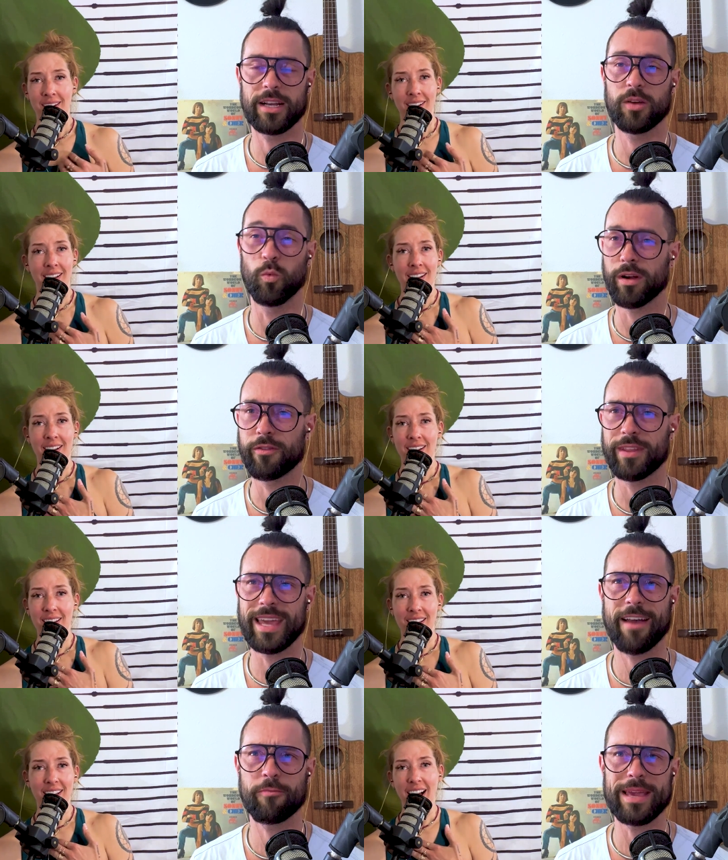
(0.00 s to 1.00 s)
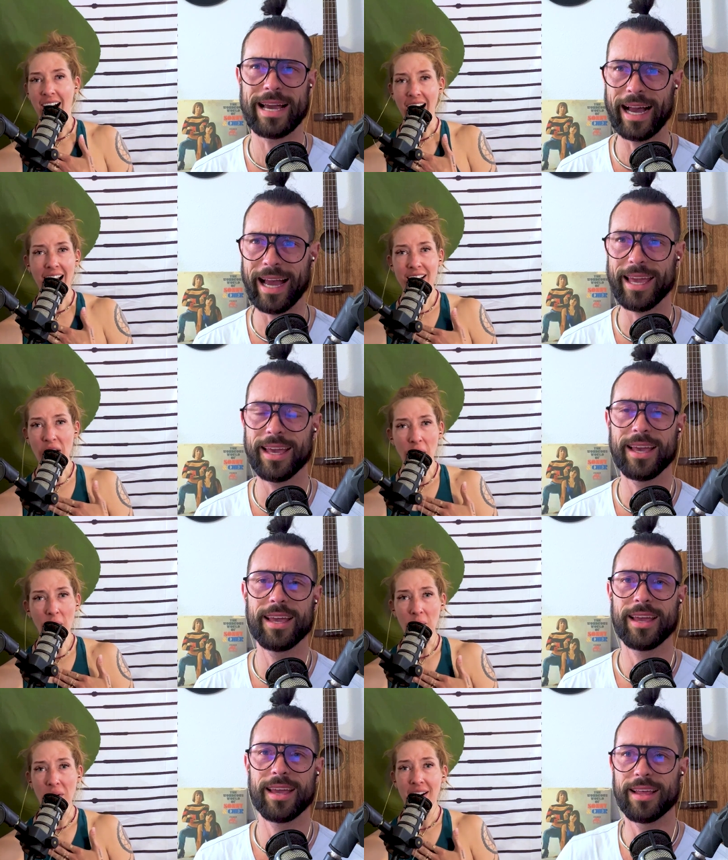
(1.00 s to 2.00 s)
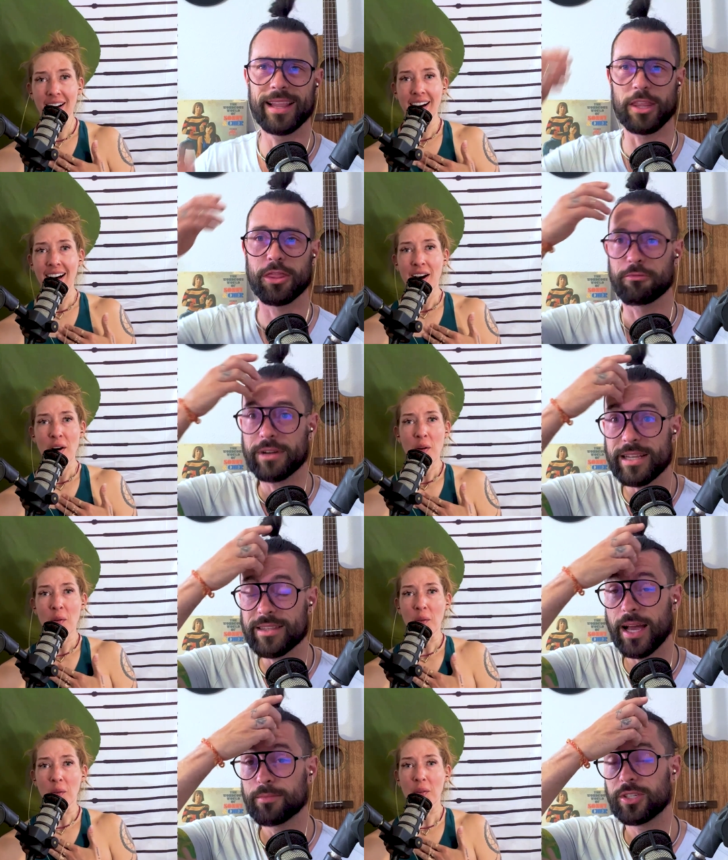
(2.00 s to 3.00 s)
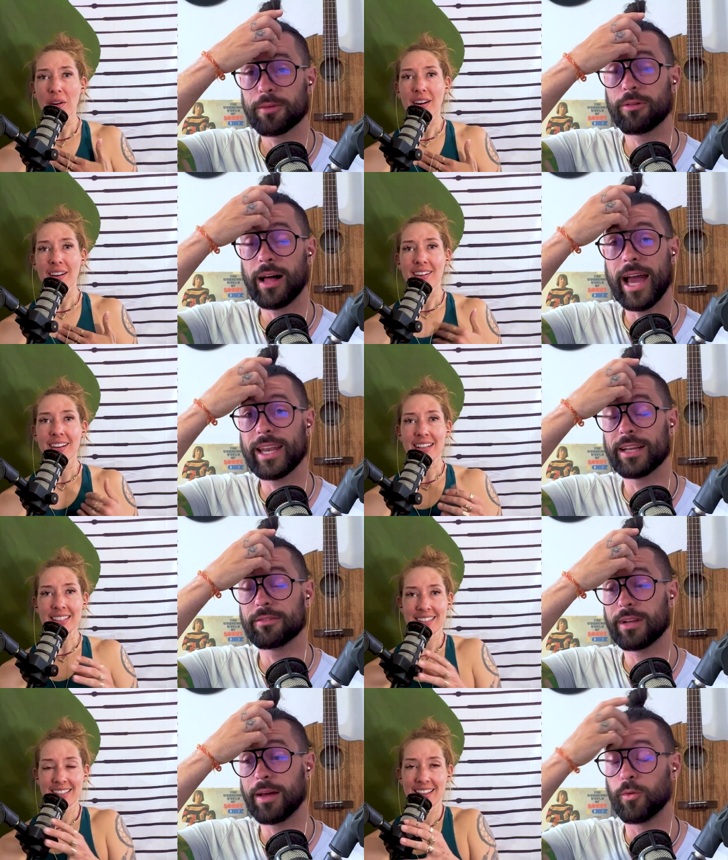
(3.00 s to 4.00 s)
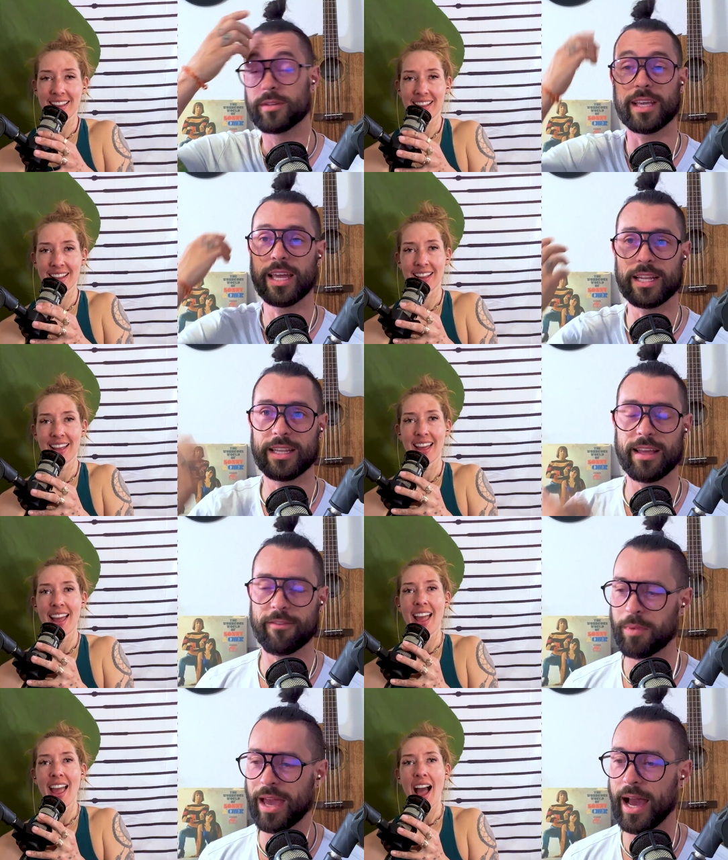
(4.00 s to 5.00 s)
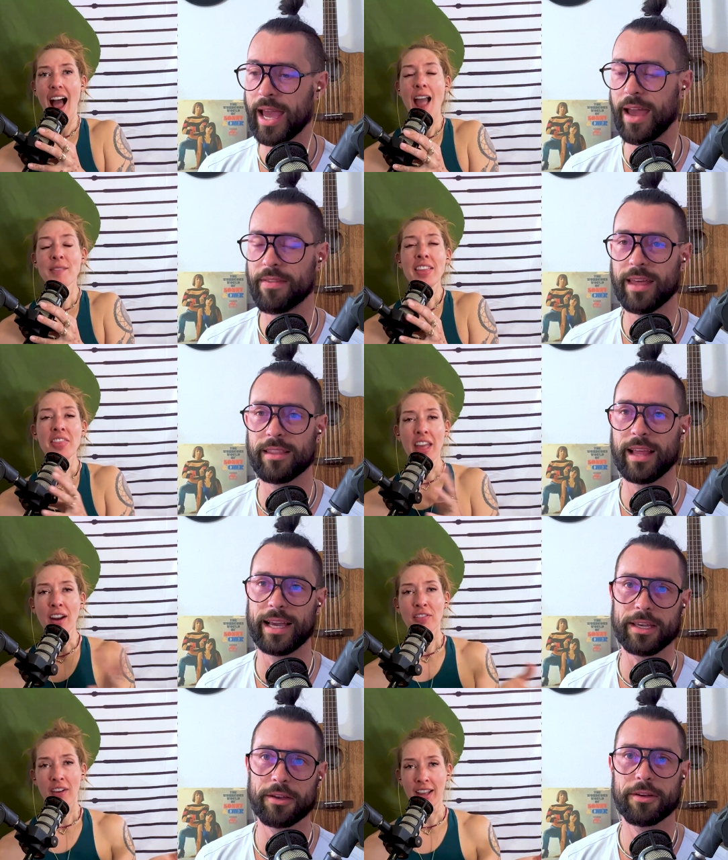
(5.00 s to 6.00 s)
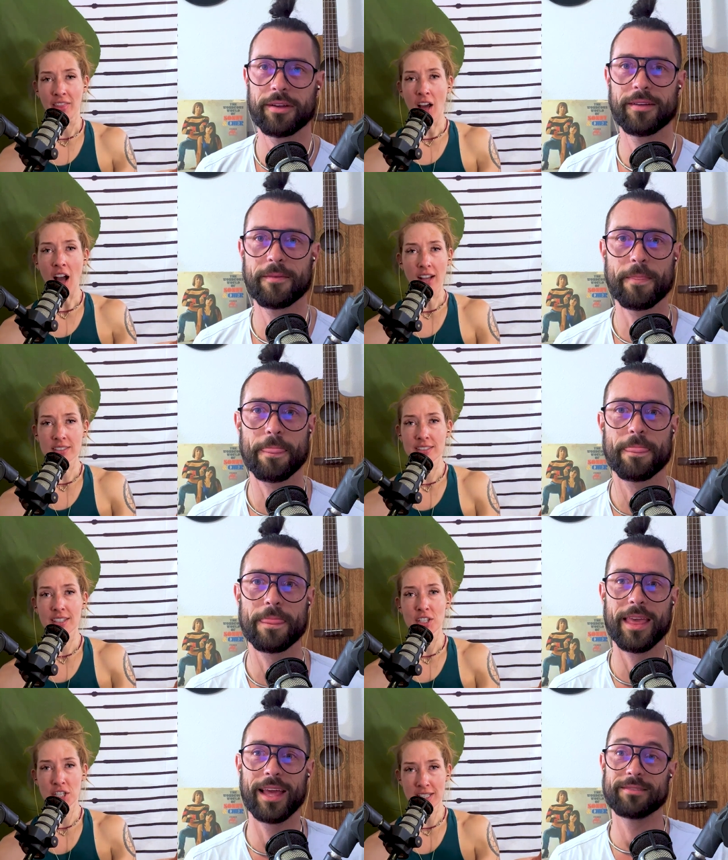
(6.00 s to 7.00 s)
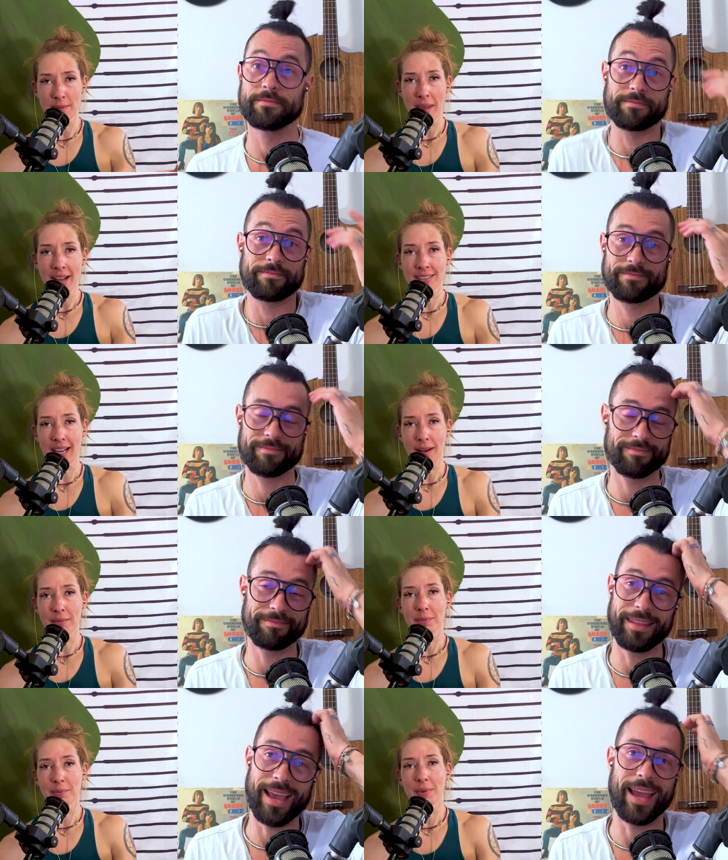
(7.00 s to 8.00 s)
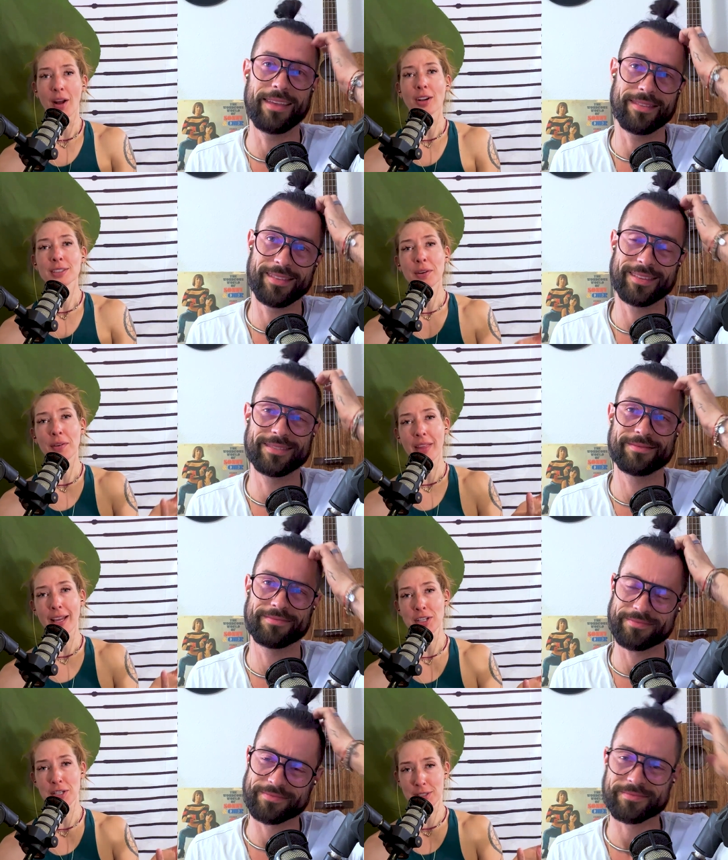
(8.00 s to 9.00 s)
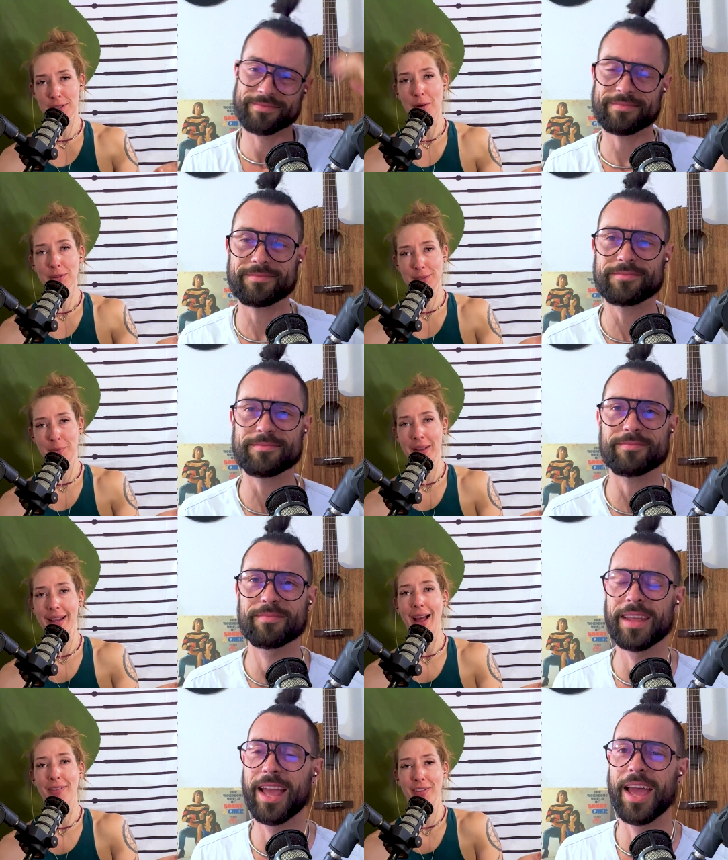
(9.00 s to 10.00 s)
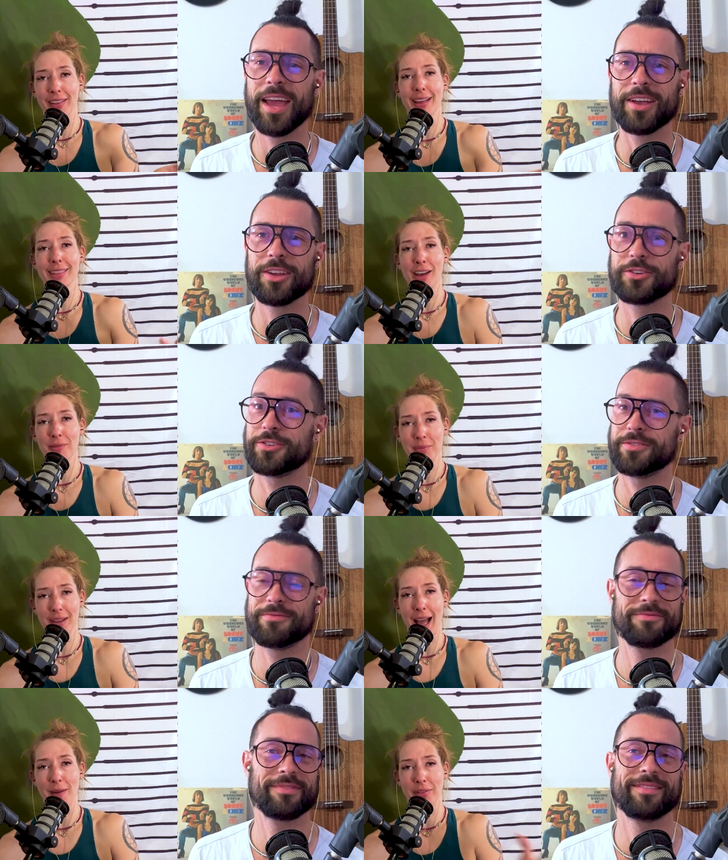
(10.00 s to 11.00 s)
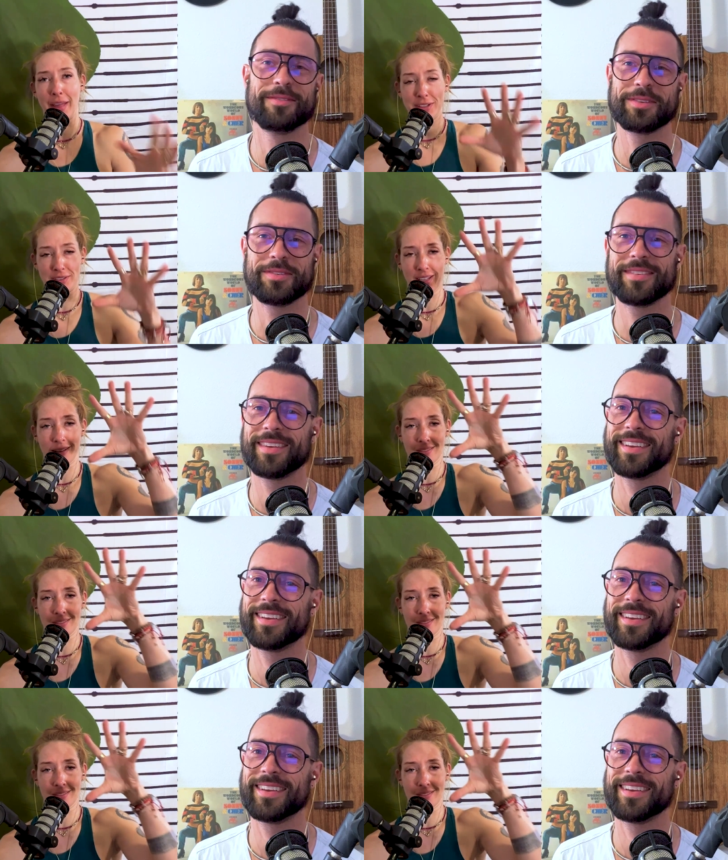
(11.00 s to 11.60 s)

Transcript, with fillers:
Speaker 1: to work for the FBI. I know. Like three times she applied and, and wasn't getting into the FBI. And I mean, then, they're
Speaker 2: fucking lost because she's amazing. Yeah. But also, like, she's so sweet. I feel like the FBI would like just like,